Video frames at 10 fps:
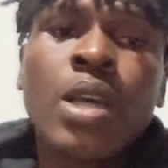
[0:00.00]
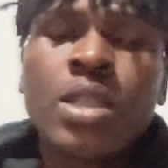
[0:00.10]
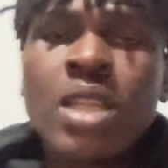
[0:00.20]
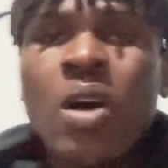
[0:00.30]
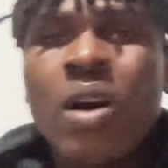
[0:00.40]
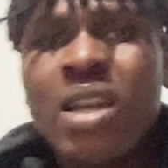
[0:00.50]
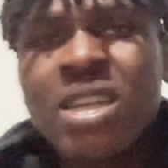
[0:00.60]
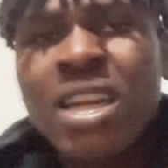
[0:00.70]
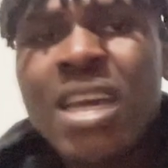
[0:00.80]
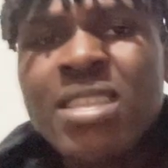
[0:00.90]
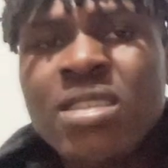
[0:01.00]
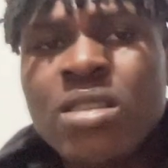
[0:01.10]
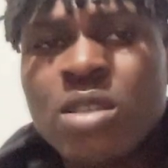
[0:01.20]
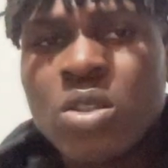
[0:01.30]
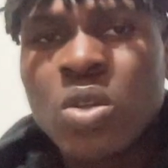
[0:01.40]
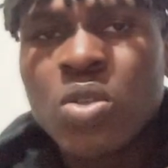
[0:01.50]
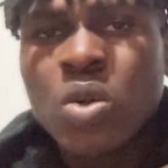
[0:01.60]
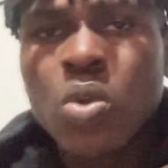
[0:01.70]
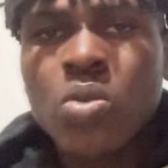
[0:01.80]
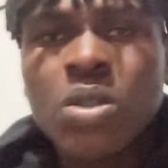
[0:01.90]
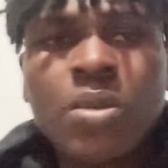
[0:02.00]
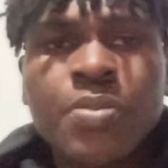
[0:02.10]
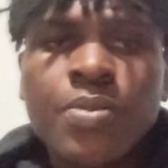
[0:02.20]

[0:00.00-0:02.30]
Now, analyzing Snort code.